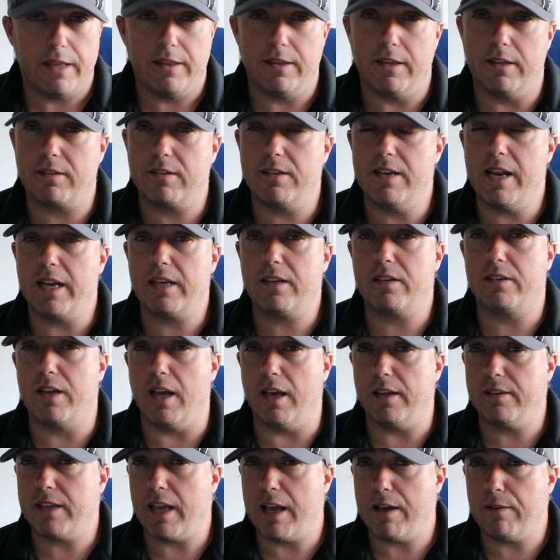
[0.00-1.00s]
The snake
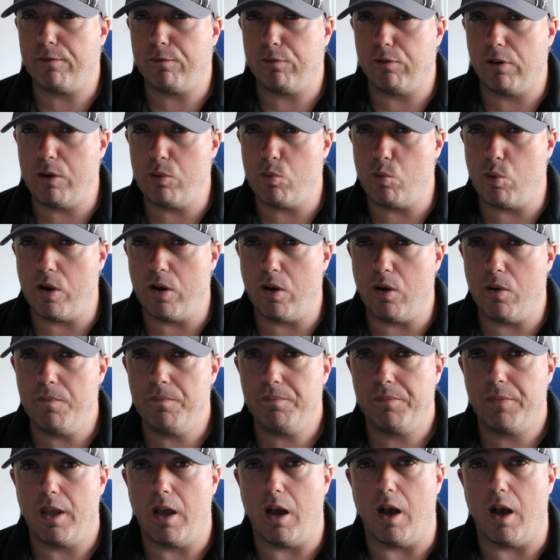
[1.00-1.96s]
does have free will.